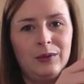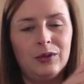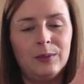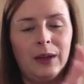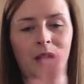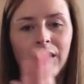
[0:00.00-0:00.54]
which is
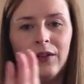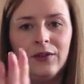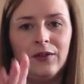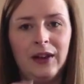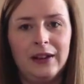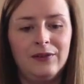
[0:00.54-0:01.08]
my current
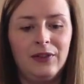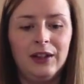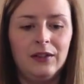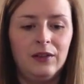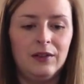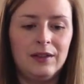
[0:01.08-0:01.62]
favourite,
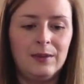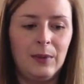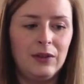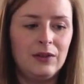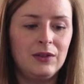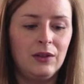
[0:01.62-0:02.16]
oh it
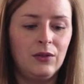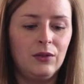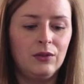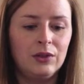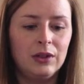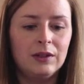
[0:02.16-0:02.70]
smells so
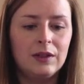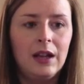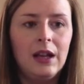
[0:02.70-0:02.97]
gorgeous,